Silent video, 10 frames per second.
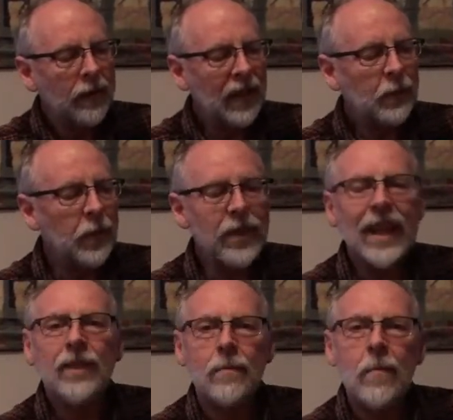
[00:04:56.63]
That's where you
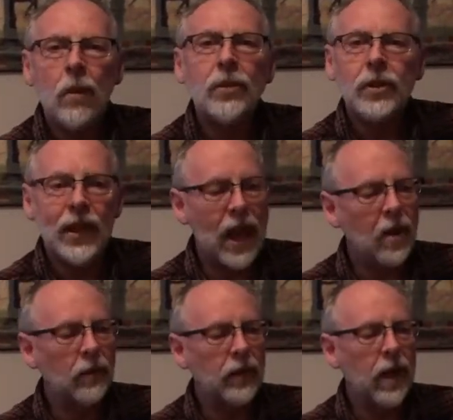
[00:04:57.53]
get the most
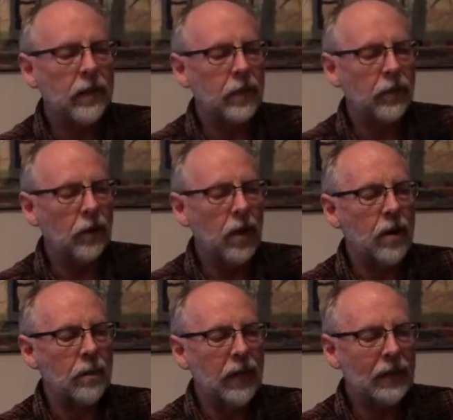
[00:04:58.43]
sound out of your
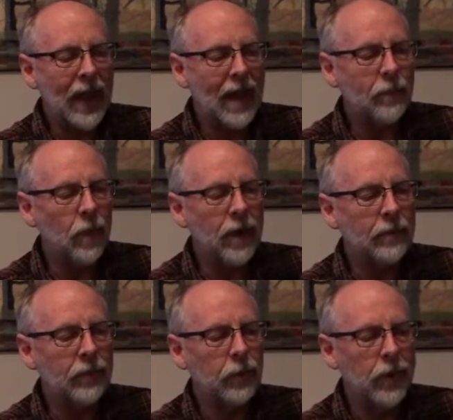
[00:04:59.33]
drum, is halfway
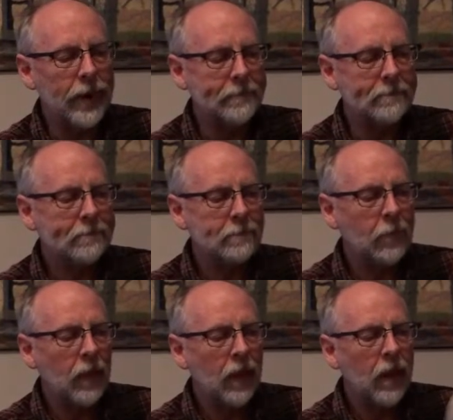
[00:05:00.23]
in between.
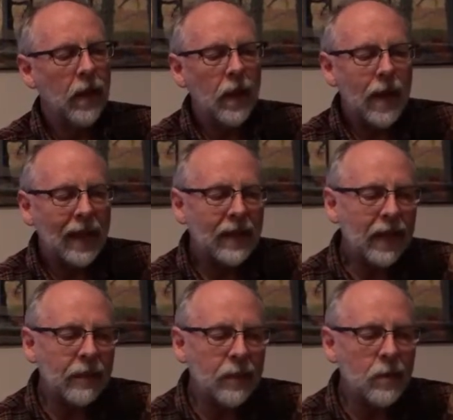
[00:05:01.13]

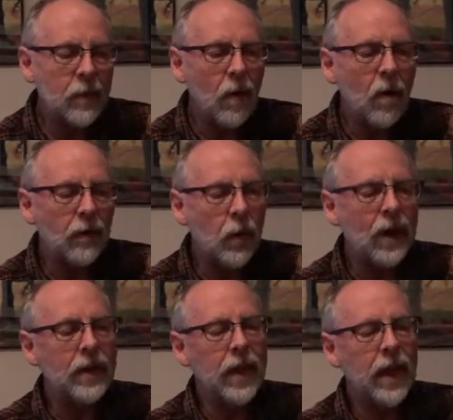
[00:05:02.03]
And then if you move all the way
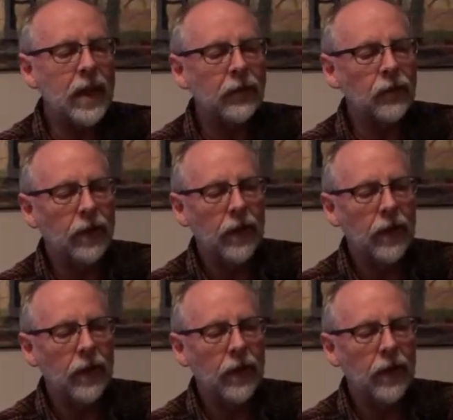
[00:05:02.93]
to the edge,